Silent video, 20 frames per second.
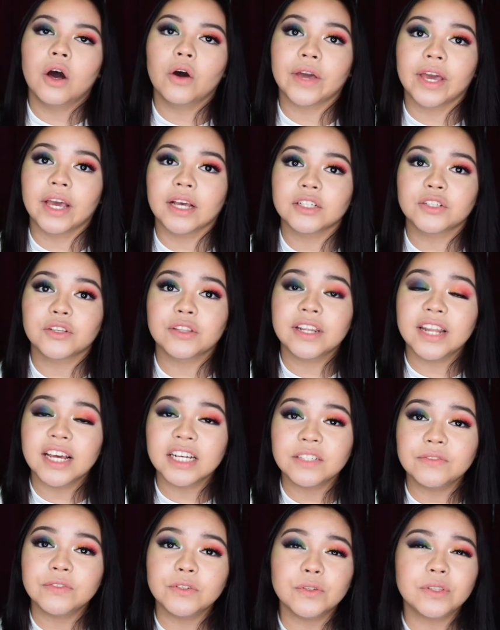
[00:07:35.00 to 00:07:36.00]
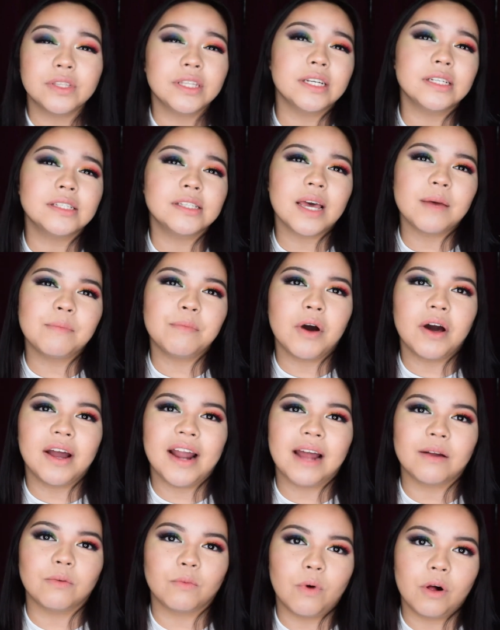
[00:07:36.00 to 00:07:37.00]
Okay, so the next few things I bought
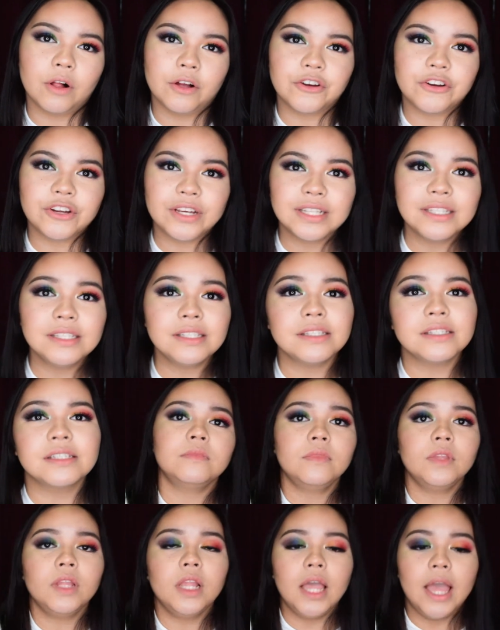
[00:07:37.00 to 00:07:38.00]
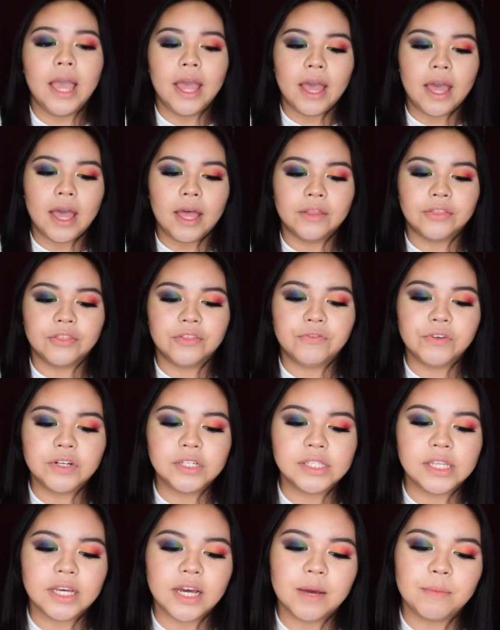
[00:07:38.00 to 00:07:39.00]
at Walgreens, and the
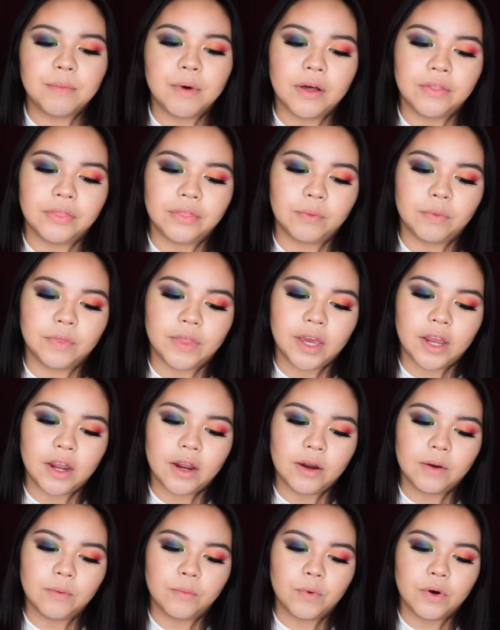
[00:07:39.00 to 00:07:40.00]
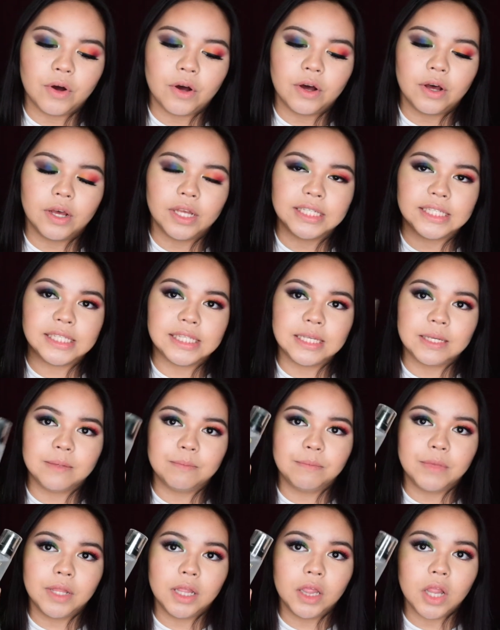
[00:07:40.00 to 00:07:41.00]
first thing I bought there was the
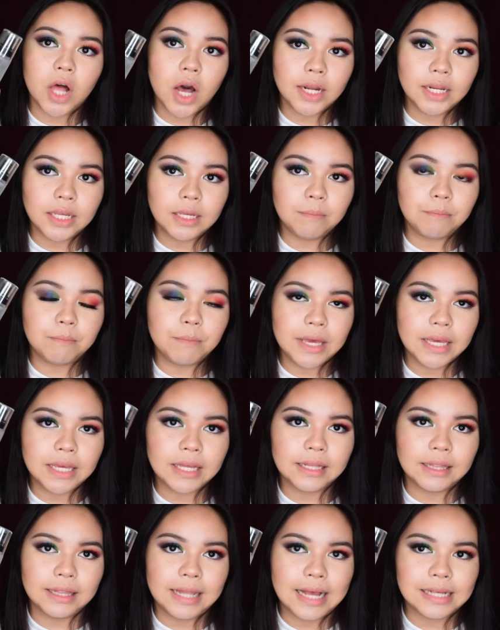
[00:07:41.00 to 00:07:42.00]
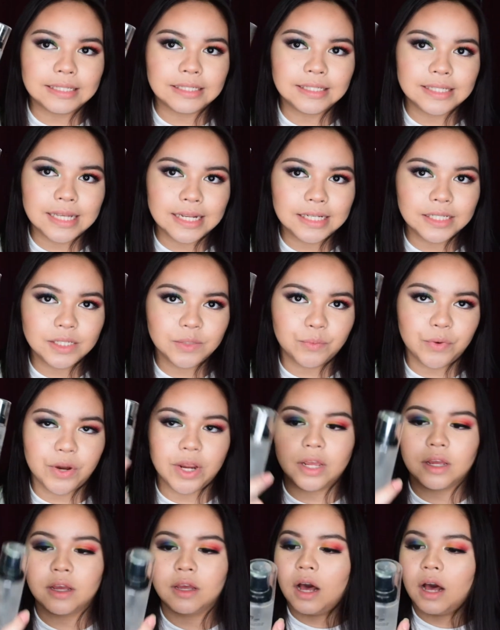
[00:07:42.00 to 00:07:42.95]
Milani Make It Last Setting Spray.